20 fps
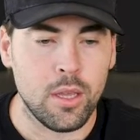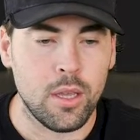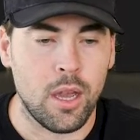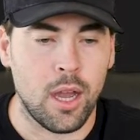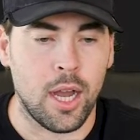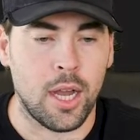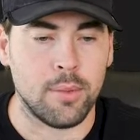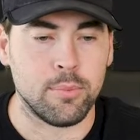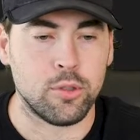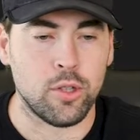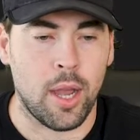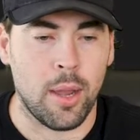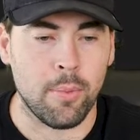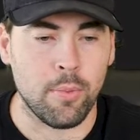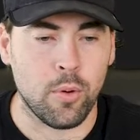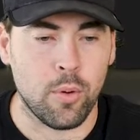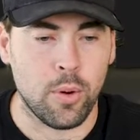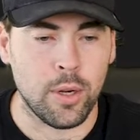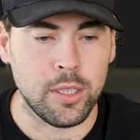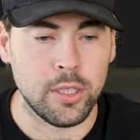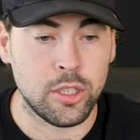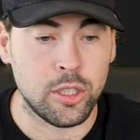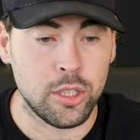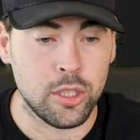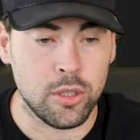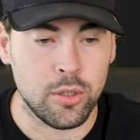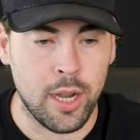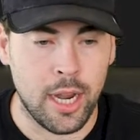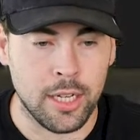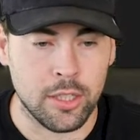So I'm going
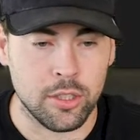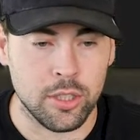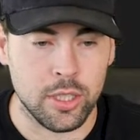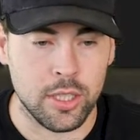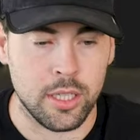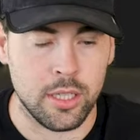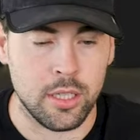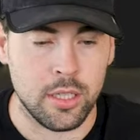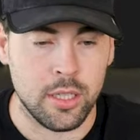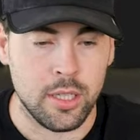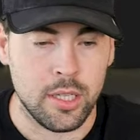to actually